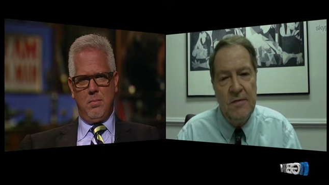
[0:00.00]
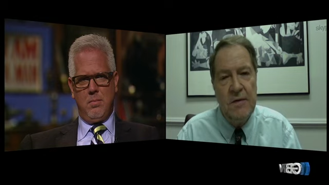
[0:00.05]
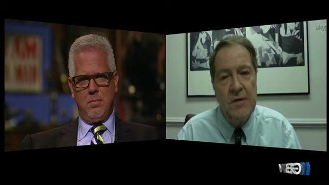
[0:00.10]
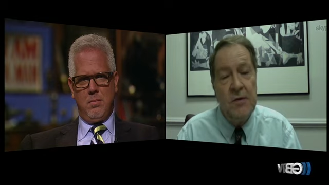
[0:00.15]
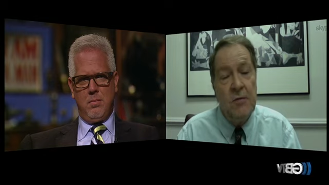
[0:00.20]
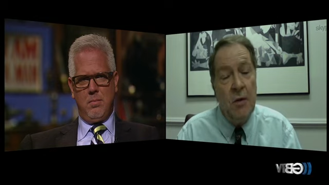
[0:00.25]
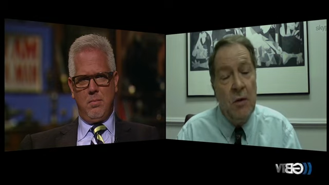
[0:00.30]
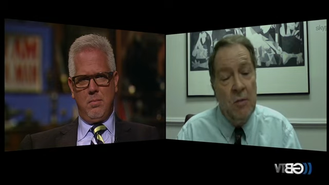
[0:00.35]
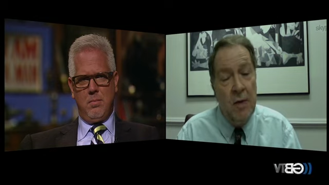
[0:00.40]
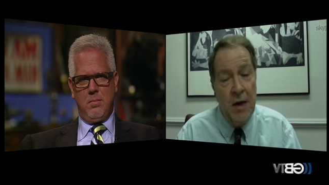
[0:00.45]
Speaker 1: So
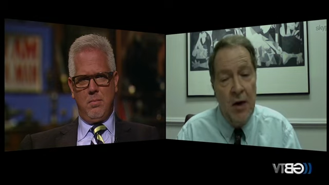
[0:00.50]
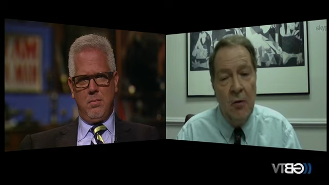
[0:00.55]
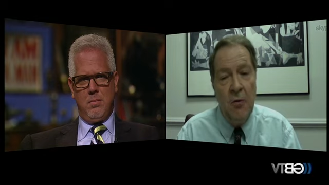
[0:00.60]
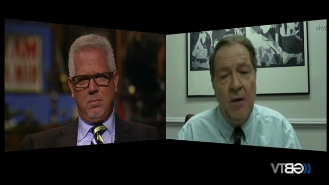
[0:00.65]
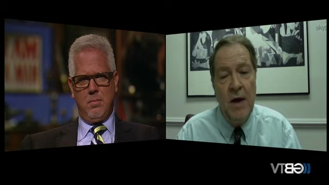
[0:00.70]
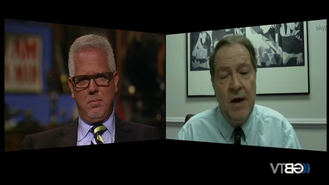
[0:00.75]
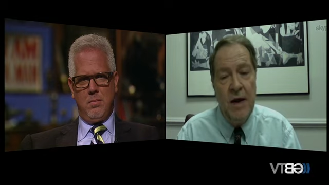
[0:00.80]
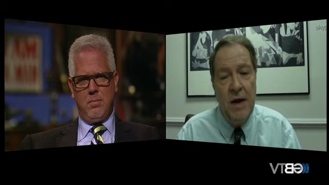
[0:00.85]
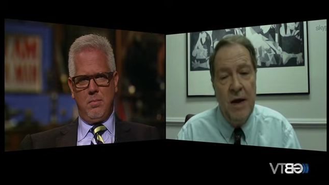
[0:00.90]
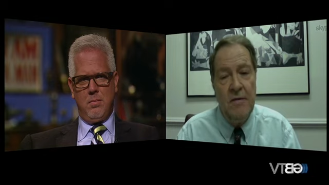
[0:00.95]
we better
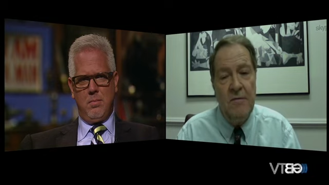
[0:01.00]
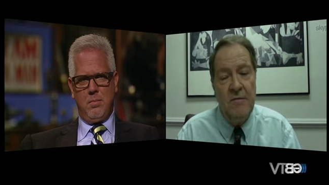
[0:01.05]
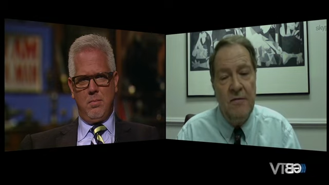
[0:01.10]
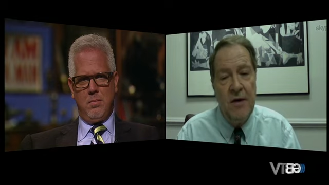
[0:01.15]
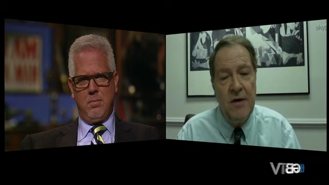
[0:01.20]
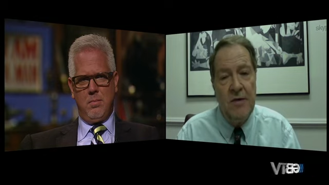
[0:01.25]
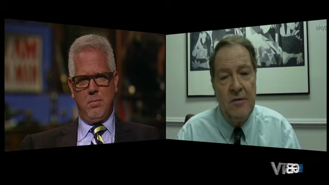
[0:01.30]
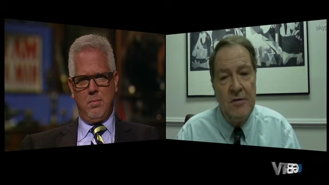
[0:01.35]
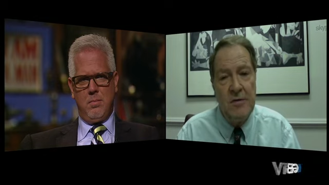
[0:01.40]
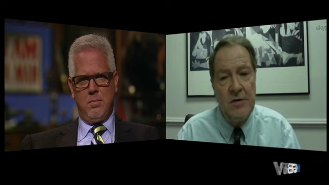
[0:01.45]
wake up,
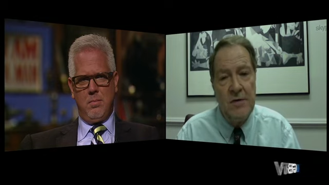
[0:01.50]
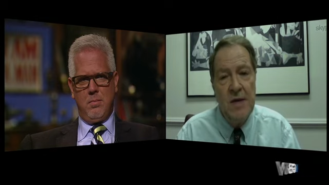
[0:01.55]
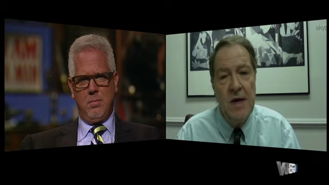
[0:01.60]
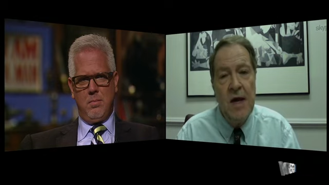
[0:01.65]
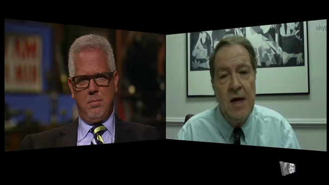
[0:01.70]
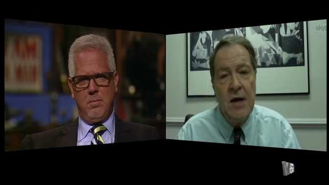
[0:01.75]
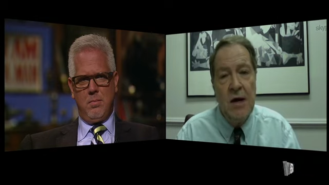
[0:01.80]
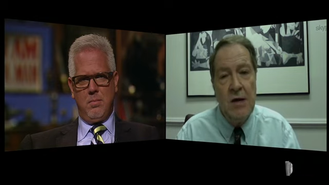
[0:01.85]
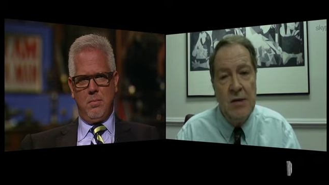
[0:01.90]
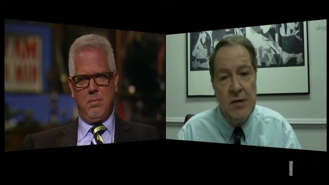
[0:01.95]
folks.
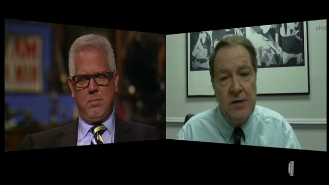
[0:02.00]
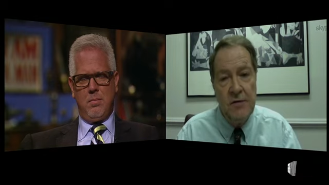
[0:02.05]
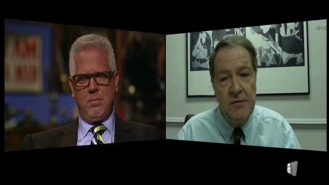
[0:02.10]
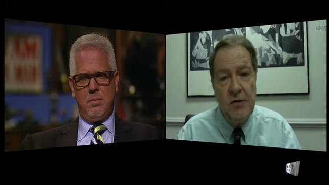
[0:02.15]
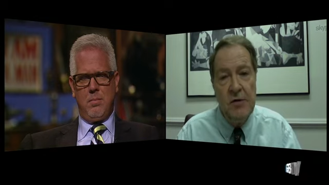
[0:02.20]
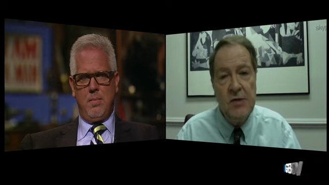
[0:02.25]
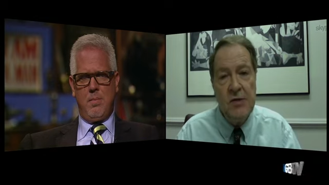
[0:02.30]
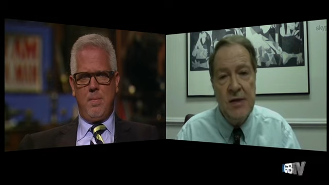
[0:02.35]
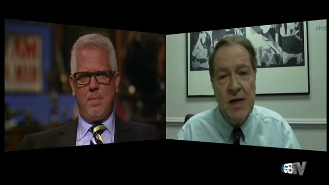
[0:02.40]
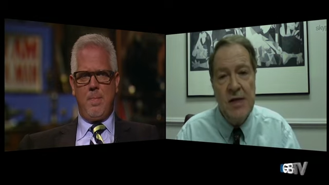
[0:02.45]
Because if you
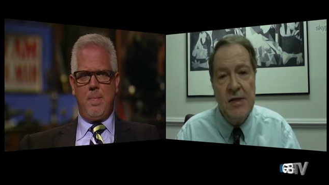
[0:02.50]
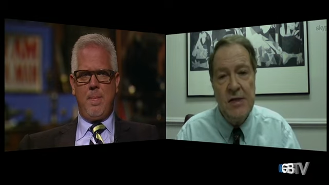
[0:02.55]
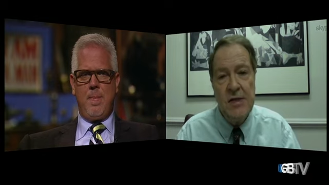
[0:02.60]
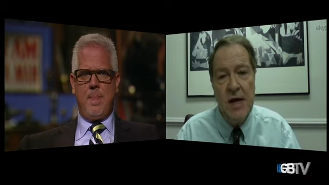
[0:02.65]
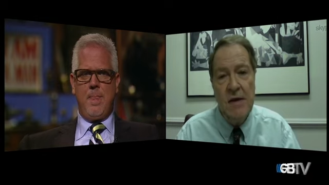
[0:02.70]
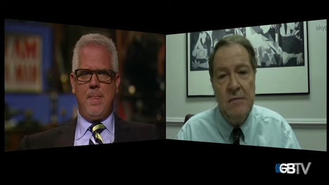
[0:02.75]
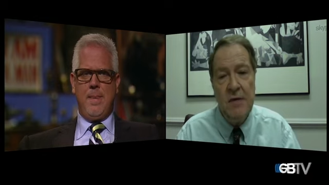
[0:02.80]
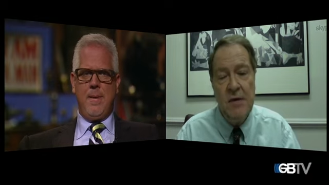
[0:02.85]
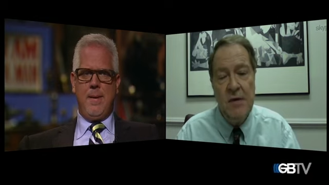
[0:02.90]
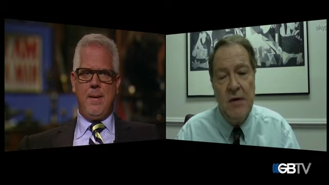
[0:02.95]
say
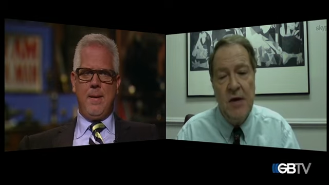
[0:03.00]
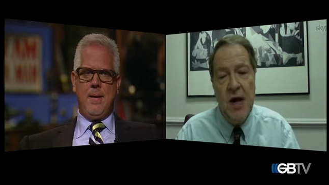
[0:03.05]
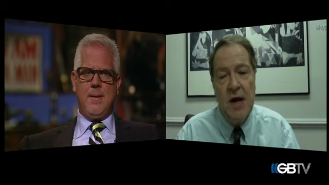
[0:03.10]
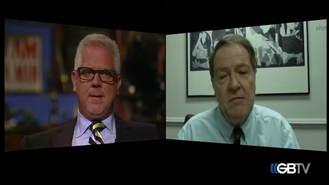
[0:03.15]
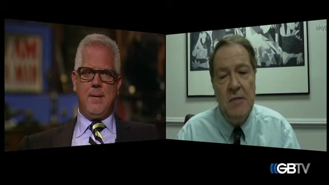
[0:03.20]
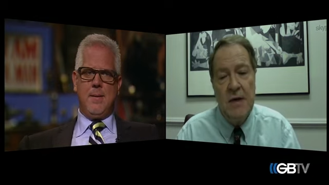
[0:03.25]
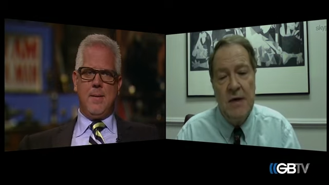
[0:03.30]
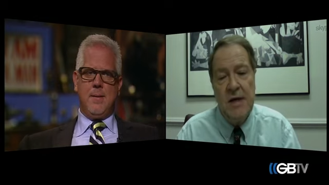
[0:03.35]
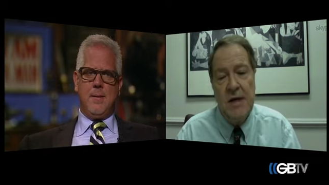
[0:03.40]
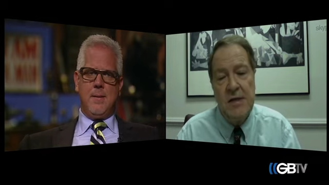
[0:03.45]
something the
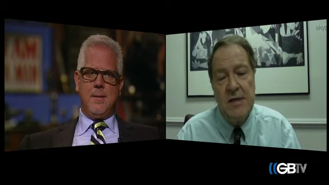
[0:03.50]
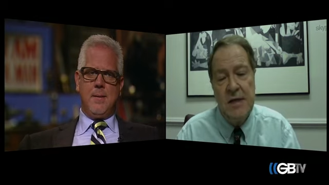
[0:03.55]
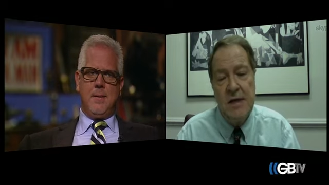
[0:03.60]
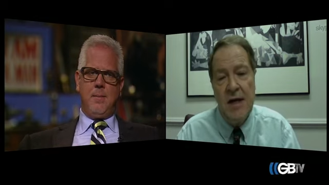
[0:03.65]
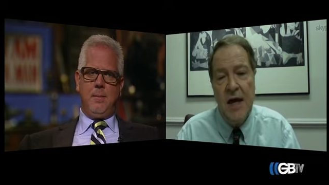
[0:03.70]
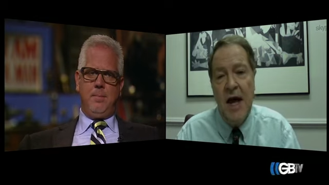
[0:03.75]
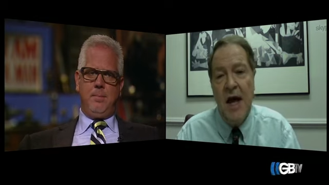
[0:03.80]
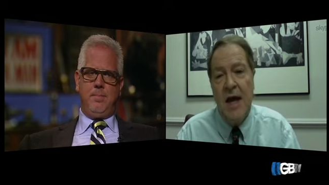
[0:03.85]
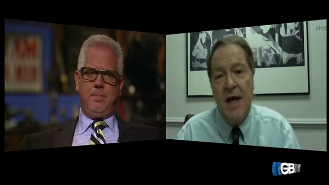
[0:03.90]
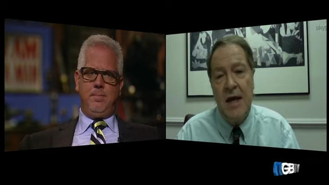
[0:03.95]
government doesn't
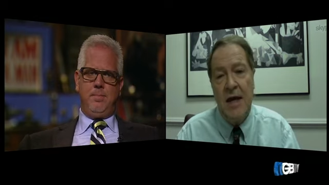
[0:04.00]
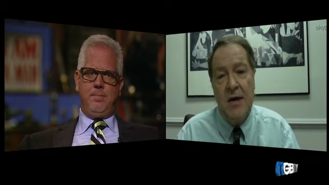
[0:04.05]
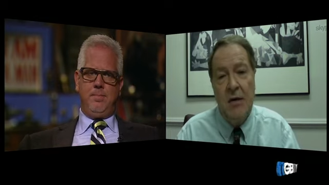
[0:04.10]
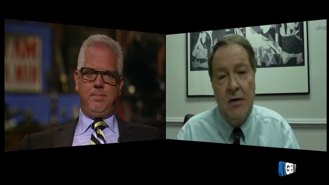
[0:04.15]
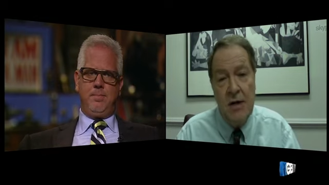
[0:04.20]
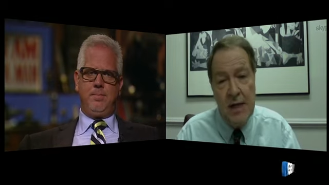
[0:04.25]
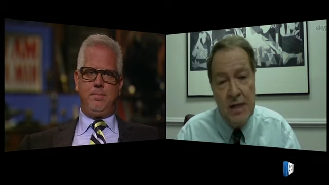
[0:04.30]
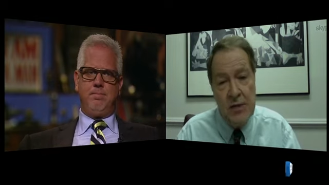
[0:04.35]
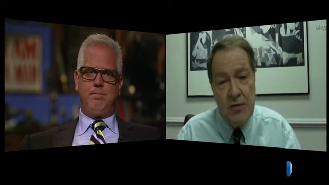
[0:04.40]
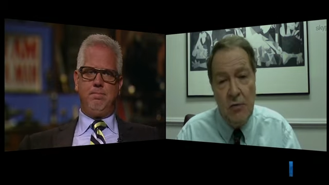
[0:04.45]
like, you know,
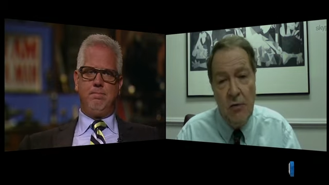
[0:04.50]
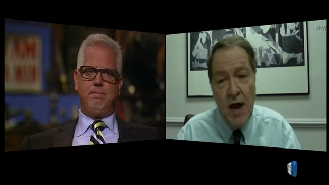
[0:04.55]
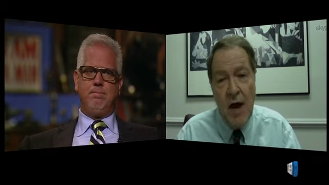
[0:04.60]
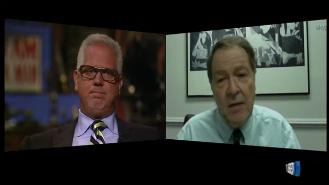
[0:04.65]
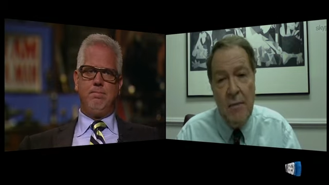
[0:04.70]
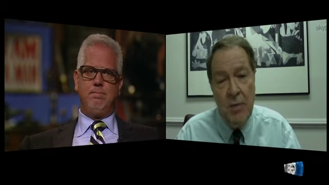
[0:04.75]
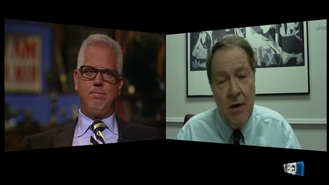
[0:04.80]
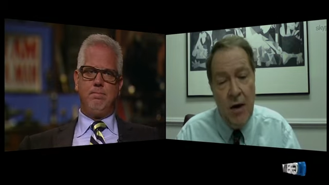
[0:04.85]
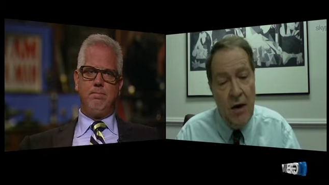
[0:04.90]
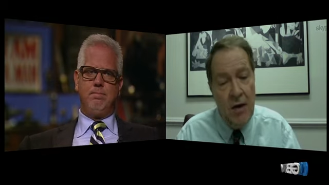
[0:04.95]
he's a
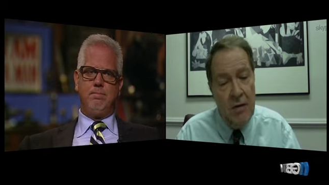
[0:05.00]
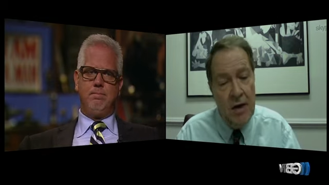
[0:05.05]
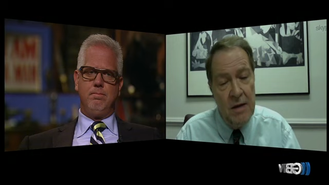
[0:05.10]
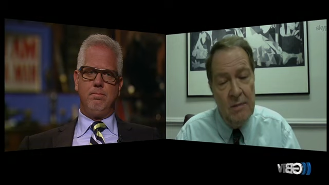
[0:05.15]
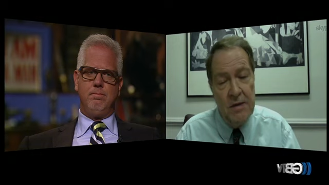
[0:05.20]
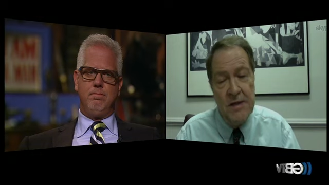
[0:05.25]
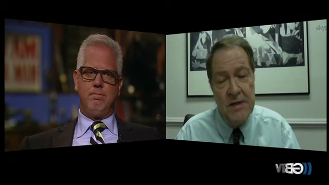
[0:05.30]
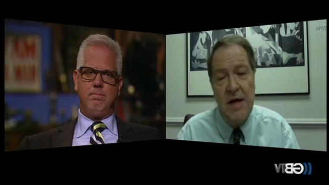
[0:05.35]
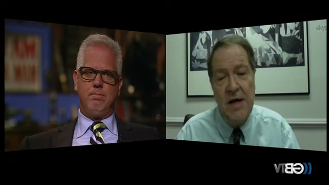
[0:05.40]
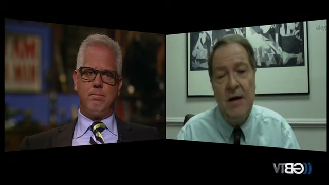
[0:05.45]
Ron Paul
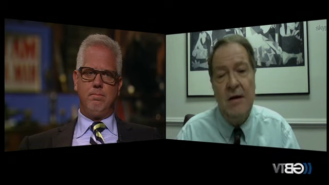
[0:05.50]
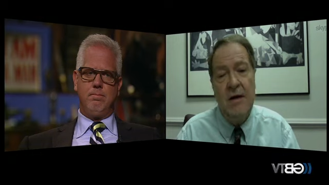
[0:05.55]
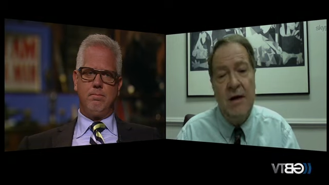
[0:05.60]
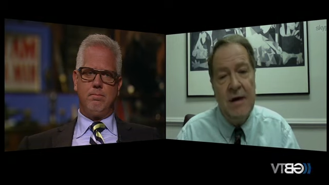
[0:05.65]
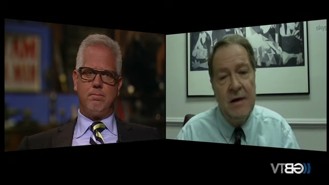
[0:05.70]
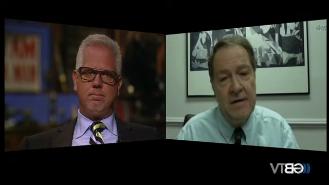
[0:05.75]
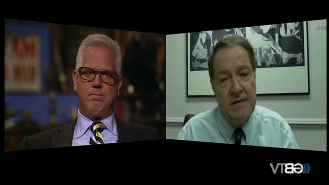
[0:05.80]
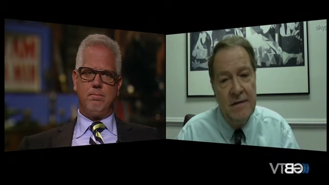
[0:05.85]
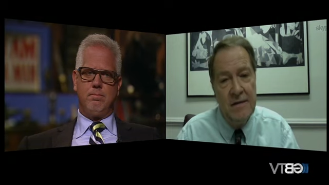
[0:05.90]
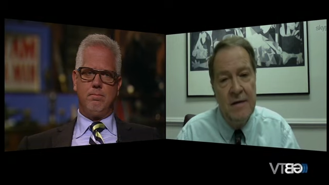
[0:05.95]
libertarian
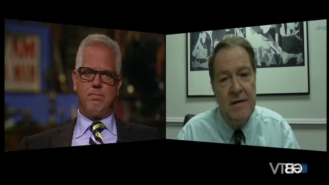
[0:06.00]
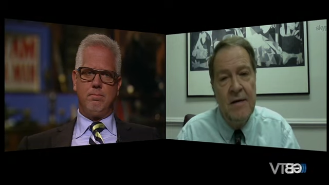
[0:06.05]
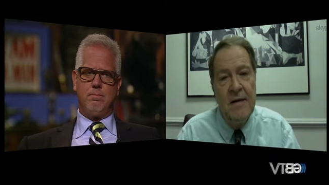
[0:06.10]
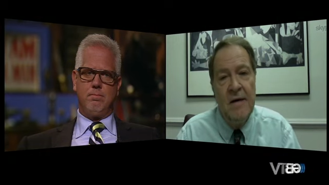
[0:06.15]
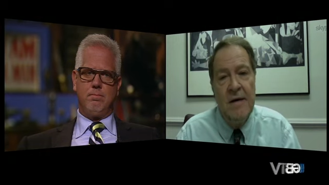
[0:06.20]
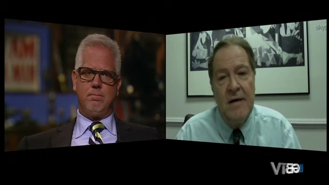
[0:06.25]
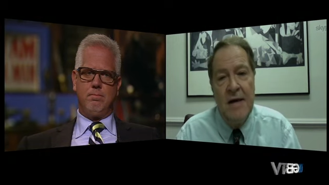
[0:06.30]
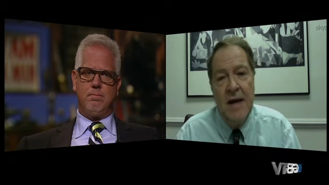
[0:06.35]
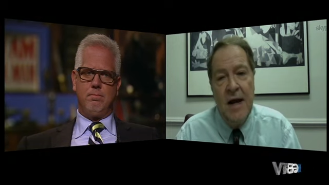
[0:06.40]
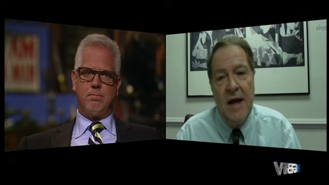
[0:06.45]

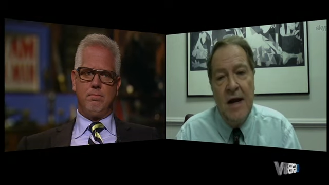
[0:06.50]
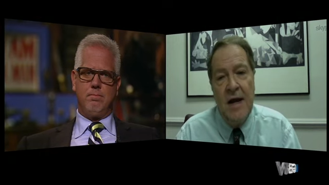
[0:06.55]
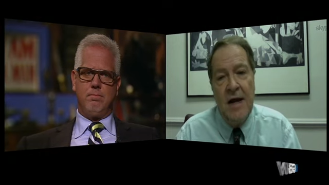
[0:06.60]
and a